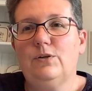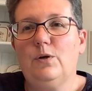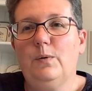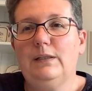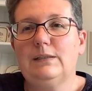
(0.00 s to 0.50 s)

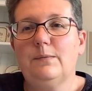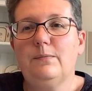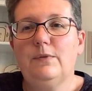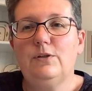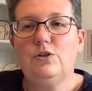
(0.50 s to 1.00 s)
quilt
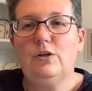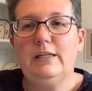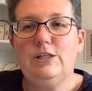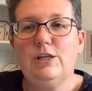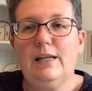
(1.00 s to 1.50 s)
the
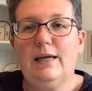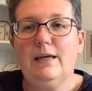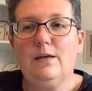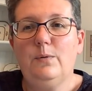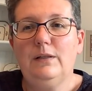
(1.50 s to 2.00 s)
Jolly
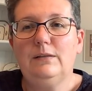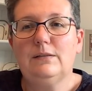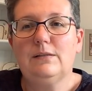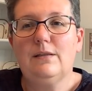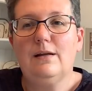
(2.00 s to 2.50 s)
July
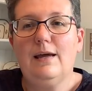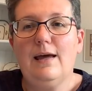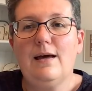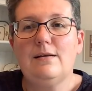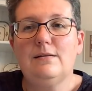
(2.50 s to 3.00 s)
quilt that I
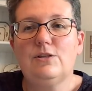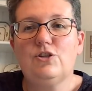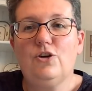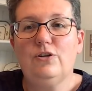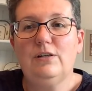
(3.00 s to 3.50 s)
had
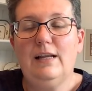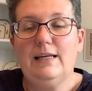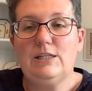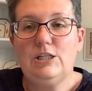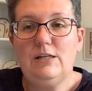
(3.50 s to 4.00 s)
started
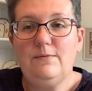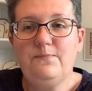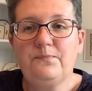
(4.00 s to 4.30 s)
last year,